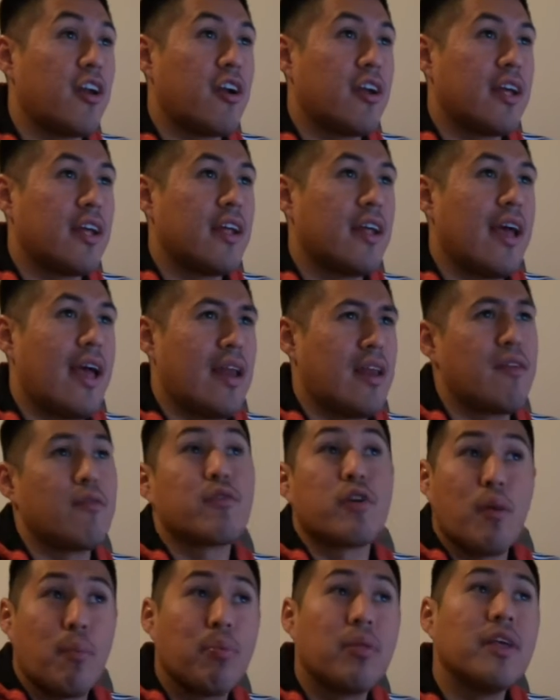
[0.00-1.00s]
on it and
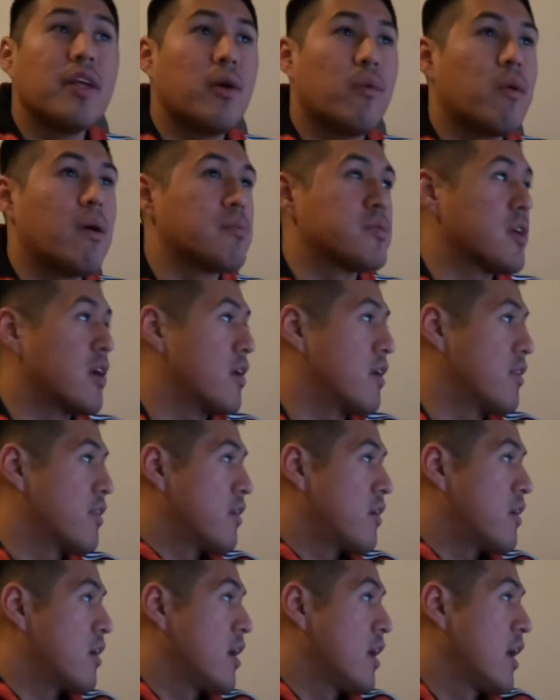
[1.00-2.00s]
complete a website on
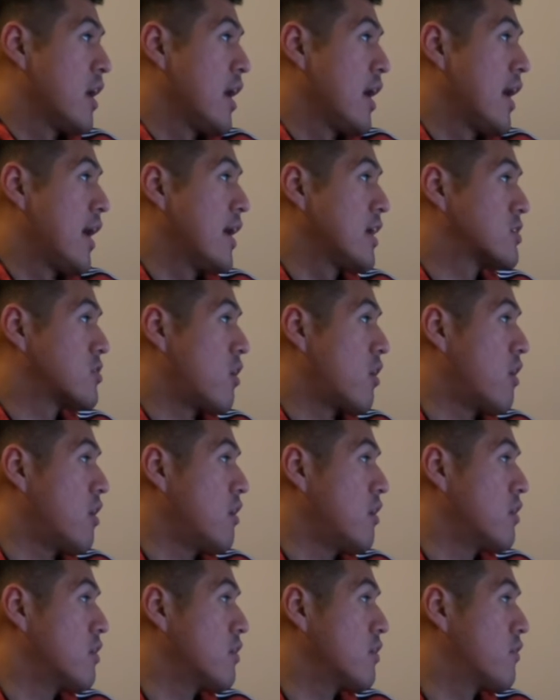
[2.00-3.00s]
there, it's
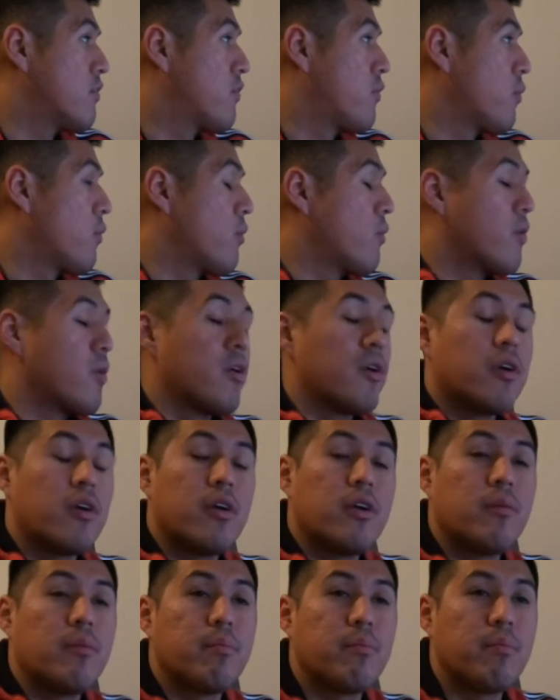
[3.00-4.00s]
hard
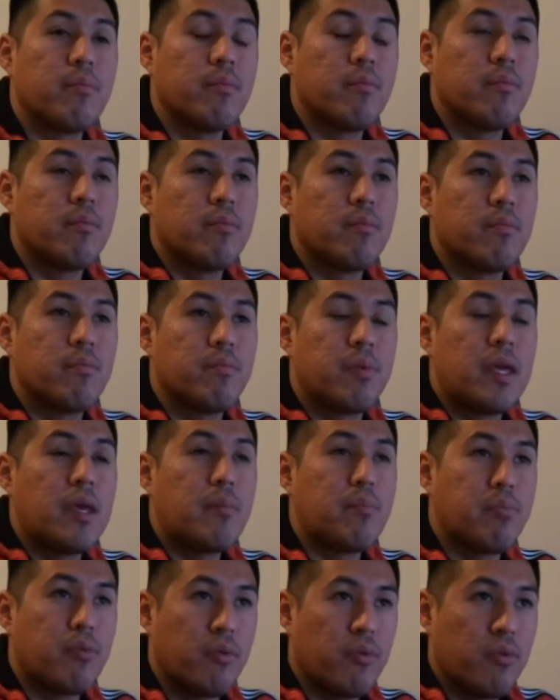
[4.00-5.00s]
for
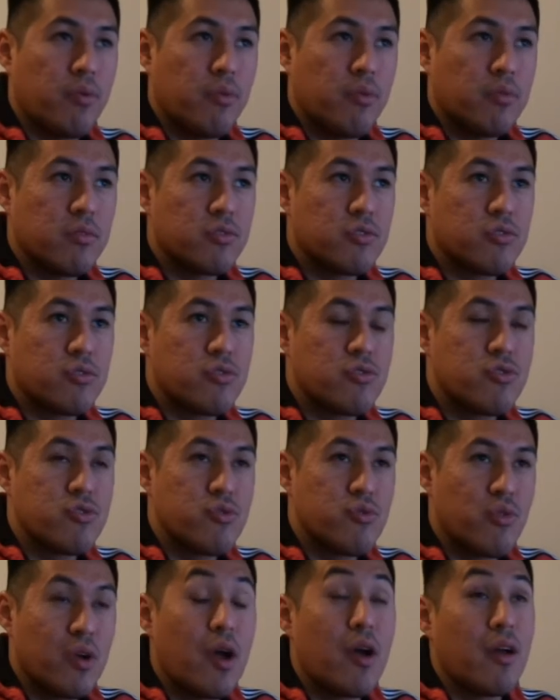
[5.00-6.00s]
people
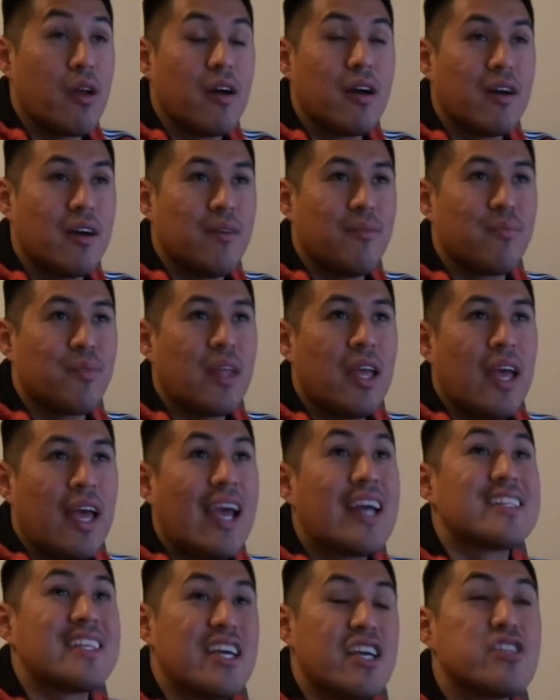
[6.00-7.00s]
to
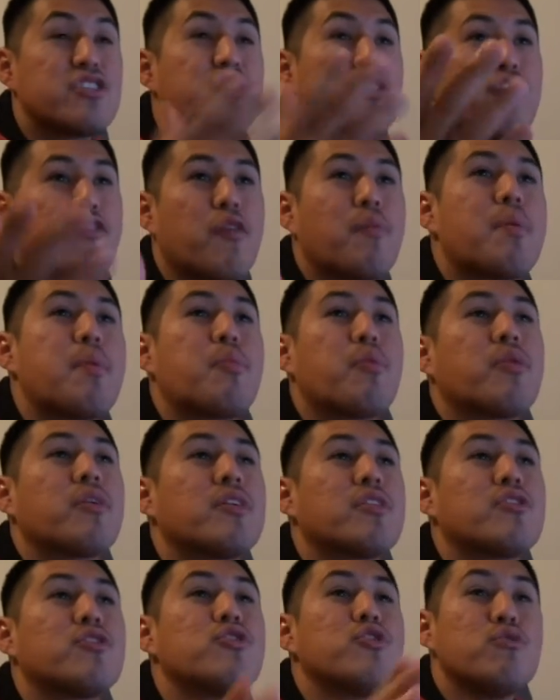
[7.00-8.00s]
it's easier for people to
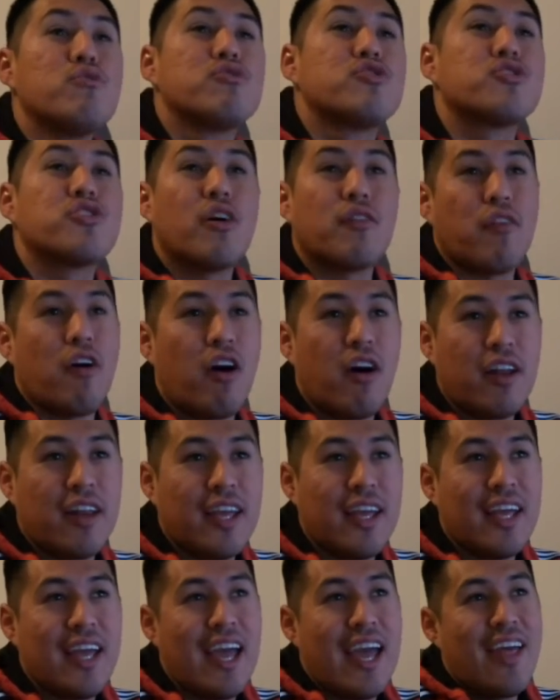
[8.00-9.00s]
do stuff on
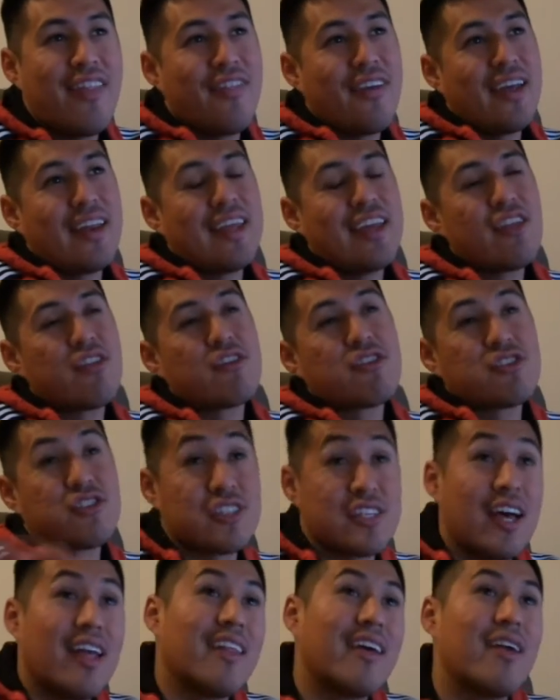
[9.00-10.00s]
it and then either
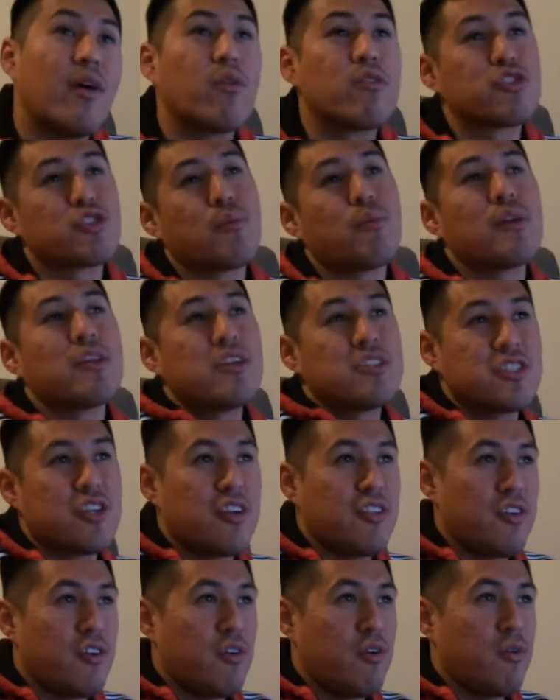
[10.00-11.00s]
sell it or someone does it
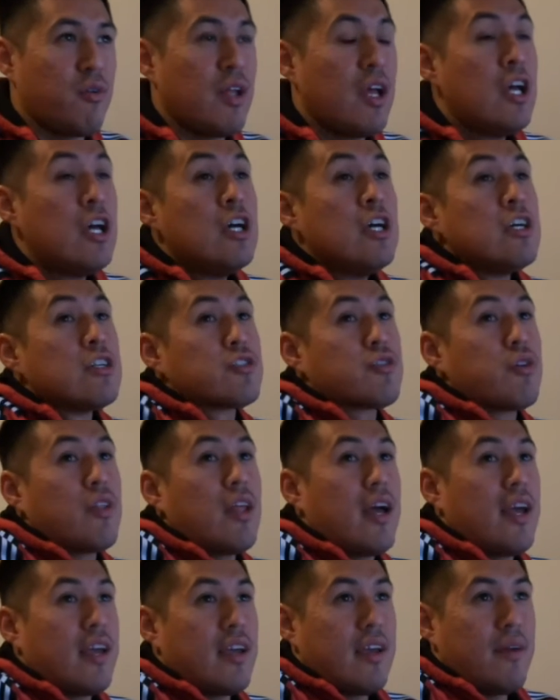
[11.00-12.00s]
on their own. So
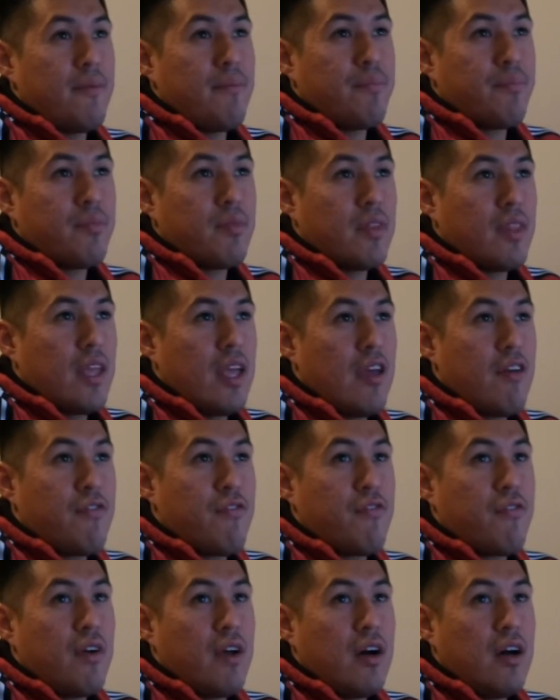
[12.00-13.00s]
like
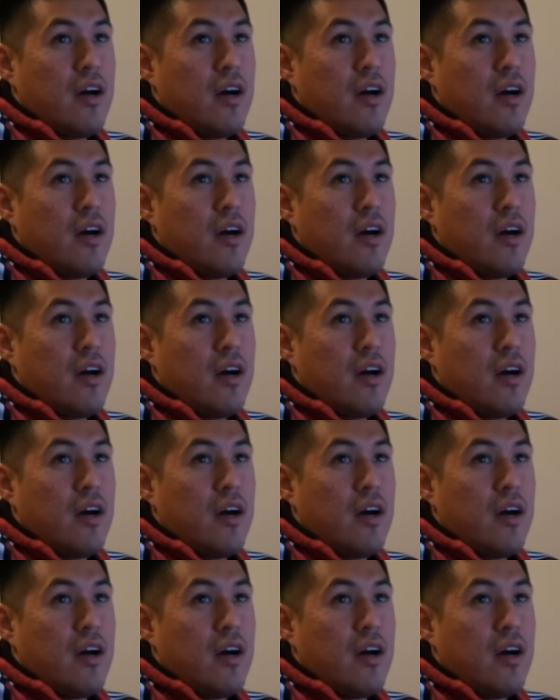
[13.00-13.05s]
if